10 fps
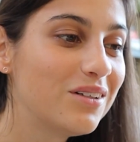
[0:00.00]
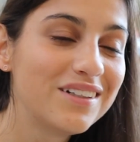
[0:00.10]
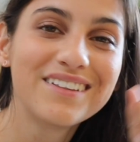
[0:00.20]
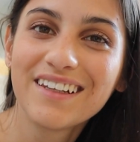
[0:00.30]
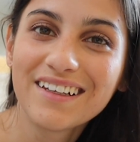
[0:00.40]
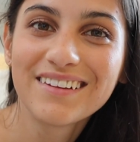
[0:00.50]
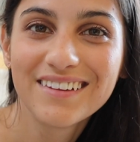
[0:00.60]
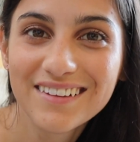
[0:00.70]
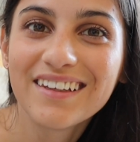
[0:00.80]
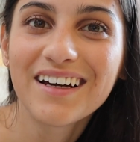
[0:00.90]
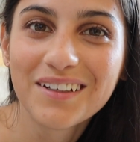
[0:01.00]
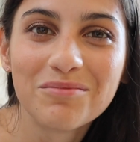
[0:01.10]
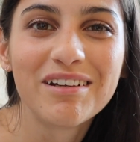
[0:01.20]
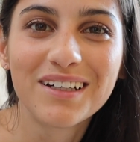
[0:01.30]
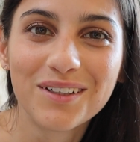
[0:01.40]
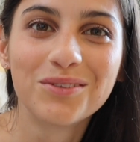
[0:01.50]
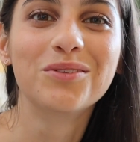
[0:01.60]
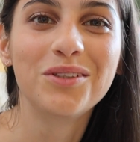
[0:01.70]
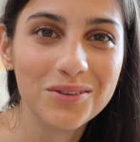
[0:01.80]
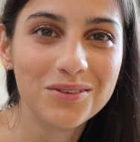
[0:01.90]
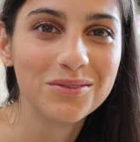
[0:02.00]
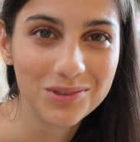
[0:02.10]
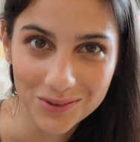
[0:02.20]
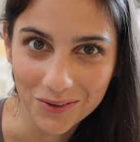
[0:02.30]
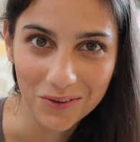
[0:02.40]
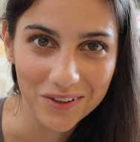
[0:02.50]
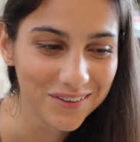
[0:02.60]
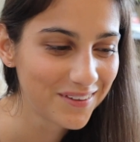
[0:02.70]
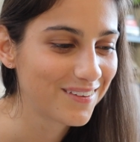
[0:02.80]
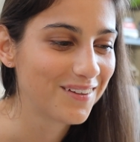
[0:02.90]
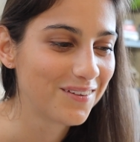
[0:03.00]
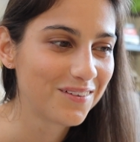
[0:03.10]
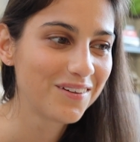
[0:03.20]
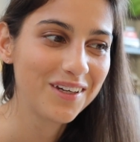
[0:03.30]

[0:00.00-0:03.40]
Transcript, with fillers: well, that, that could make a cool YouTube tutorial. So